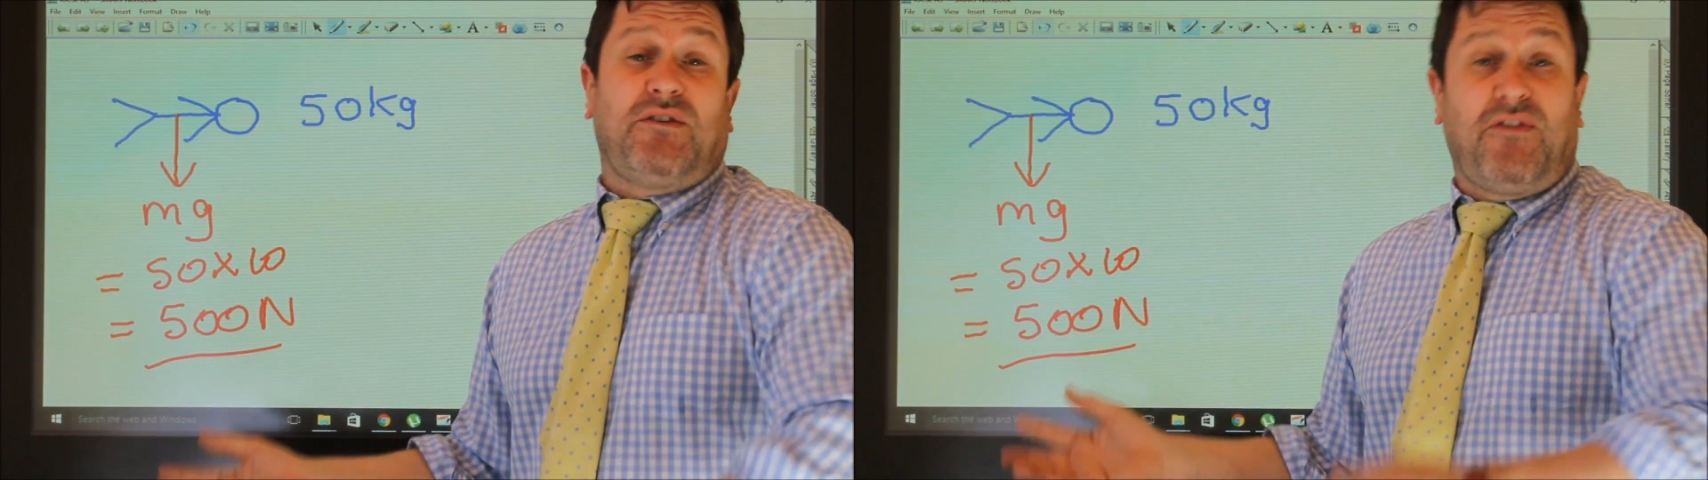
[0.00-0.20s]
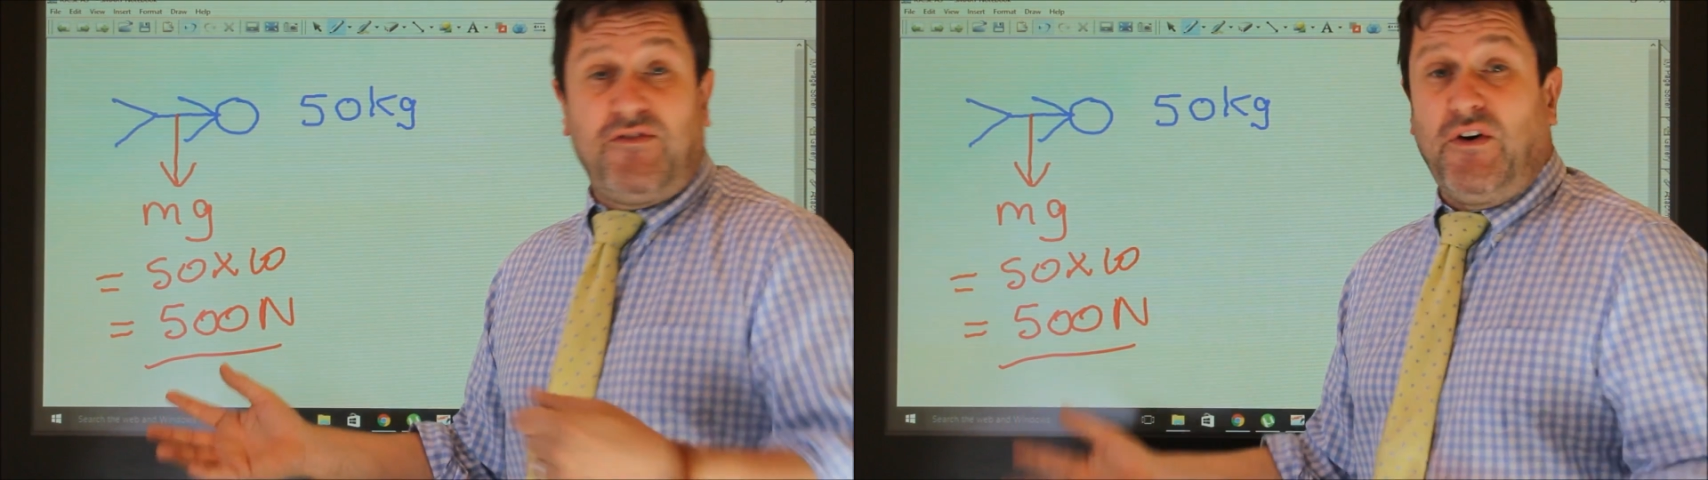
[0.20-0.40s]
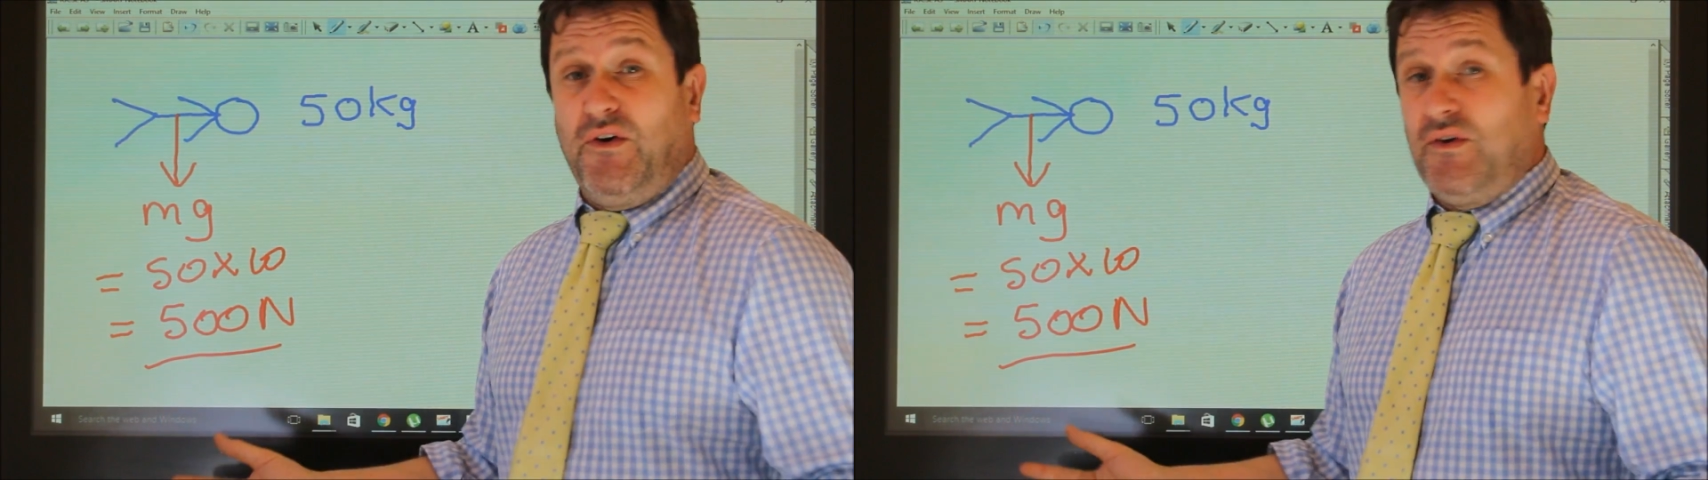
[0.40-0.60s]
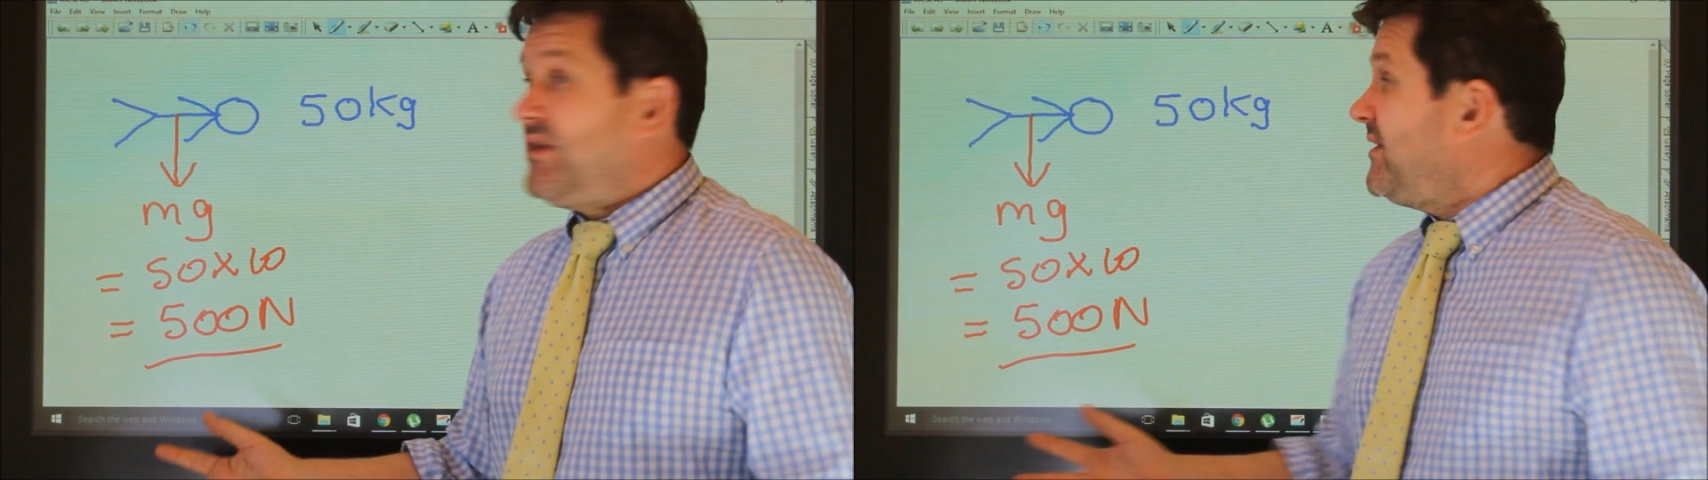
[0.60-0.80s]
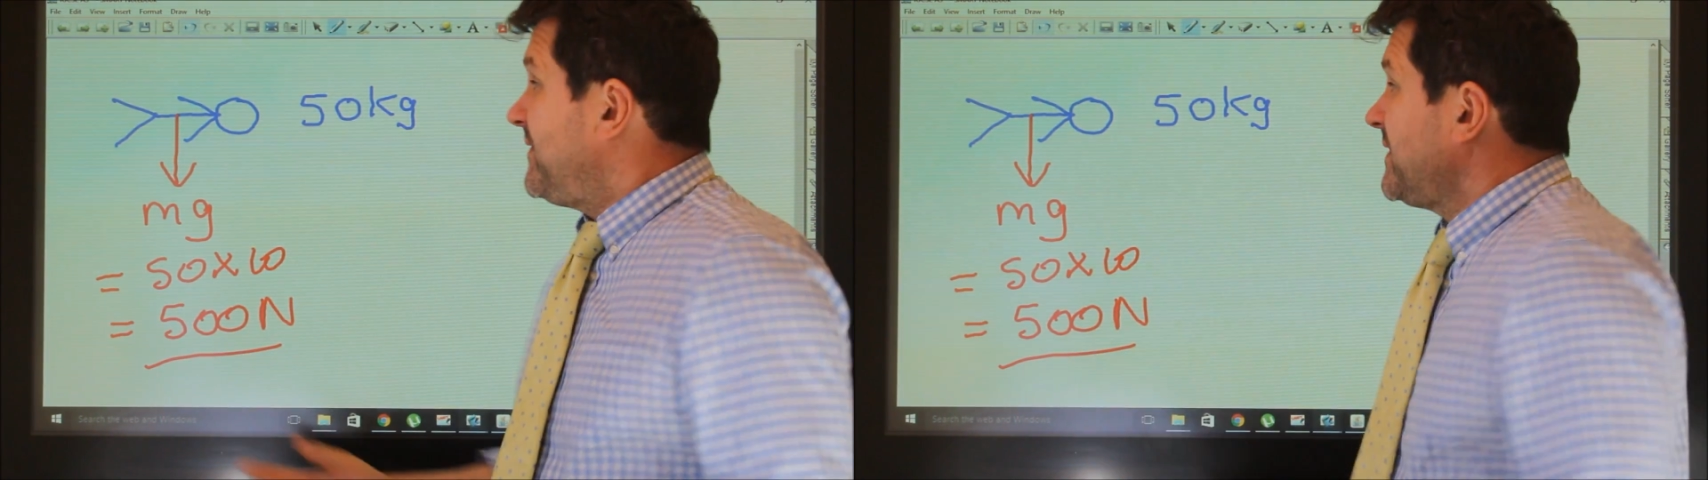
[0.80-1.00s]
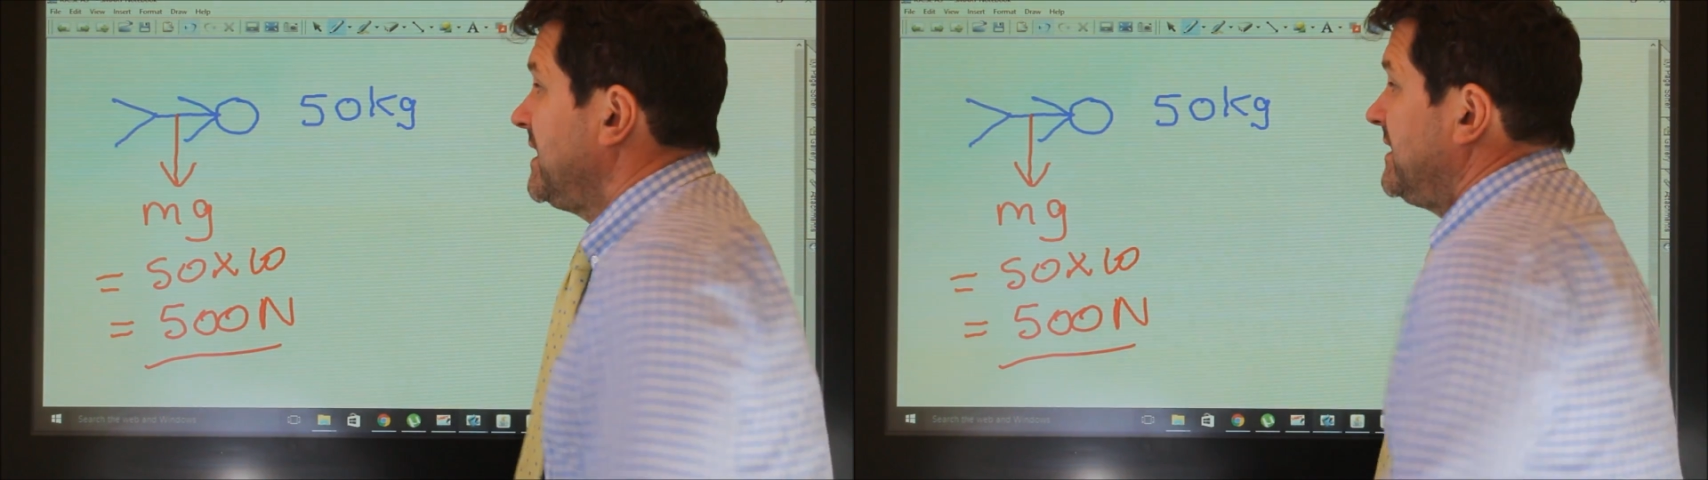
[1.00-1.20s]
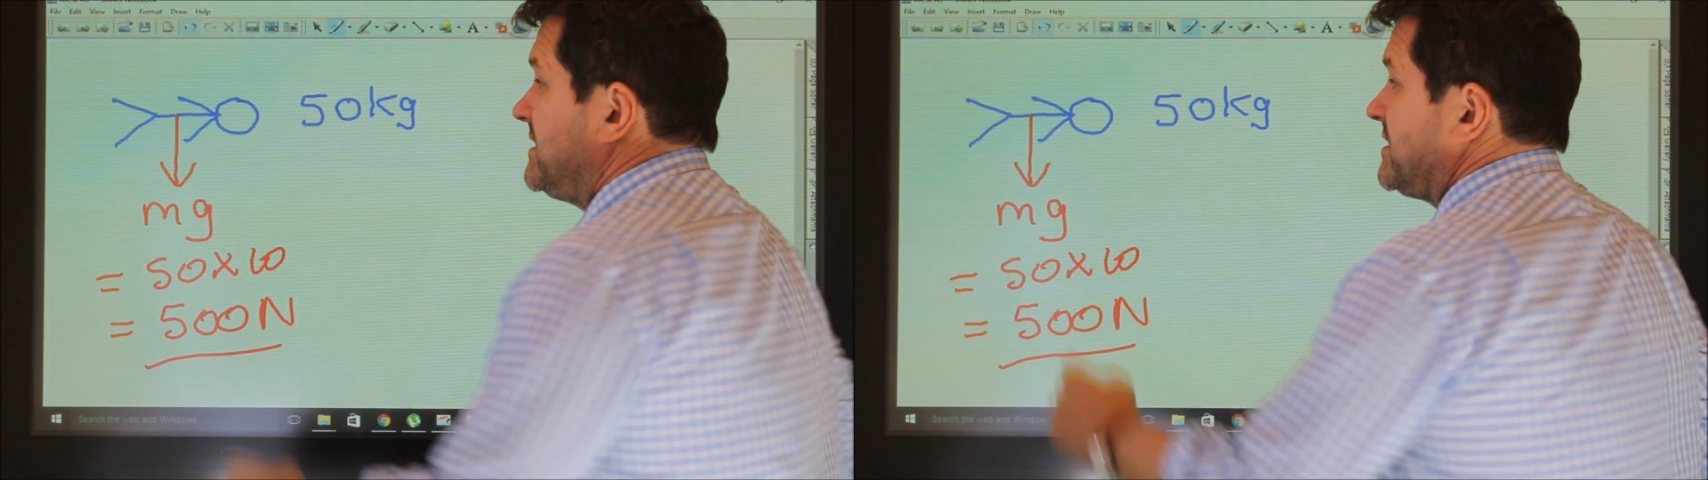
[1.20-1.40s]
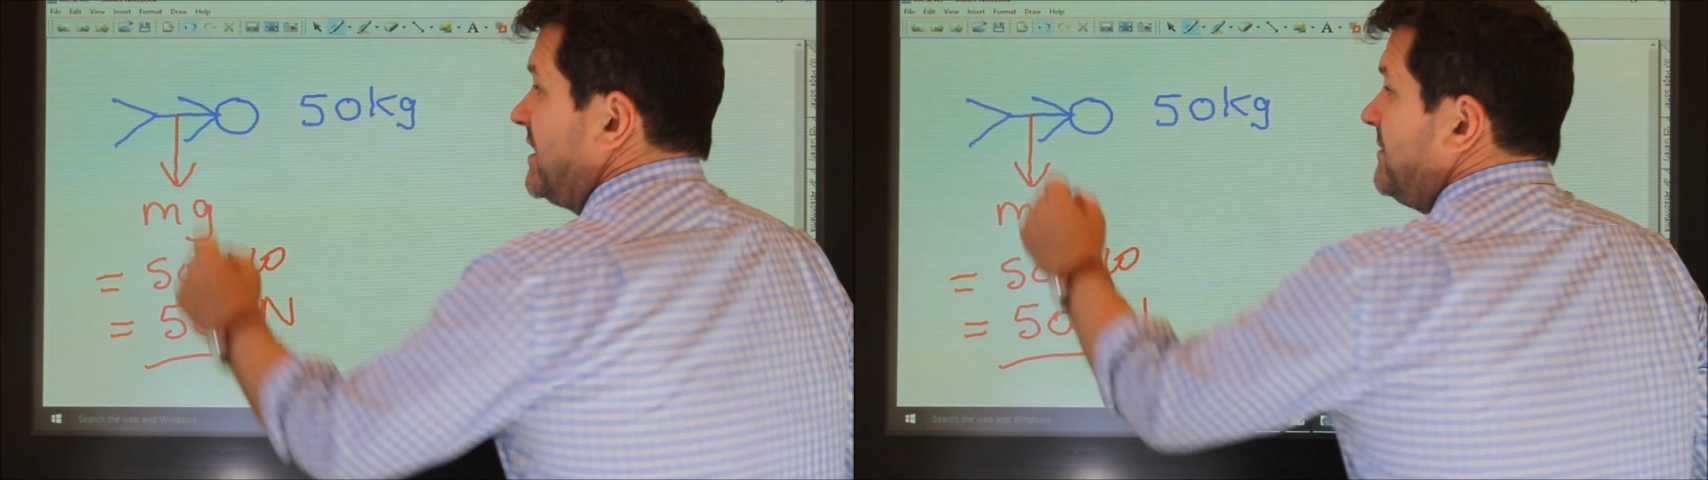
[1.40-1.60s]
to fall,
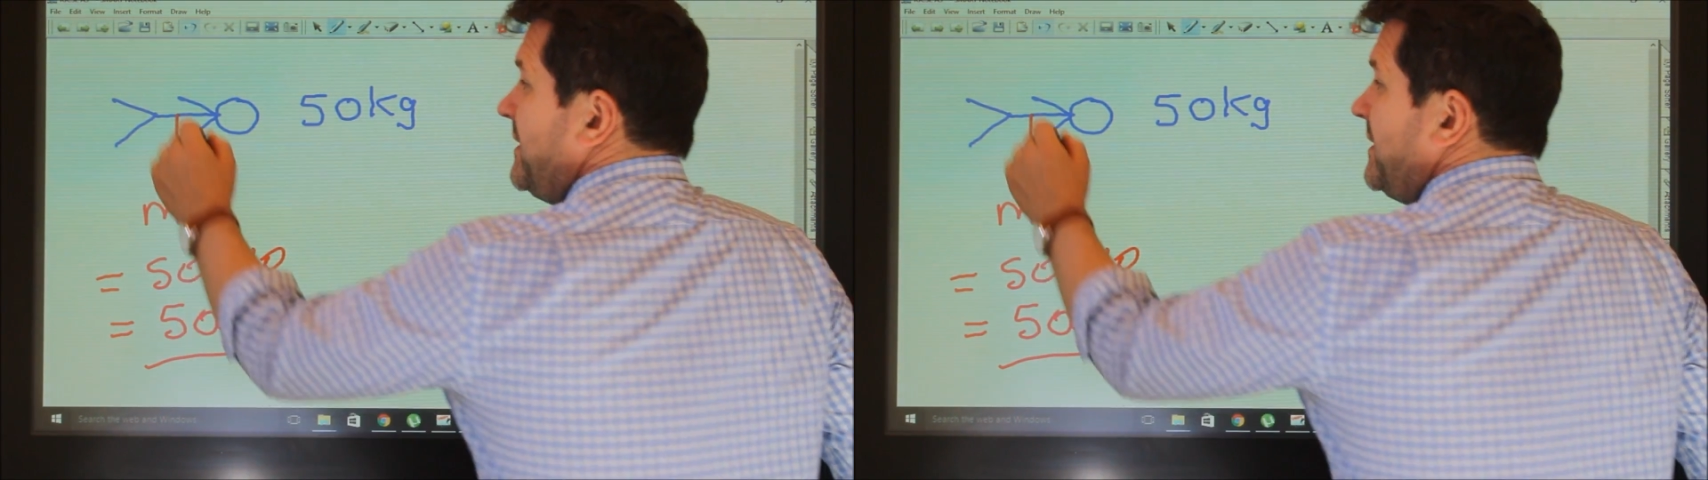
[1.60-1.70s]
there's going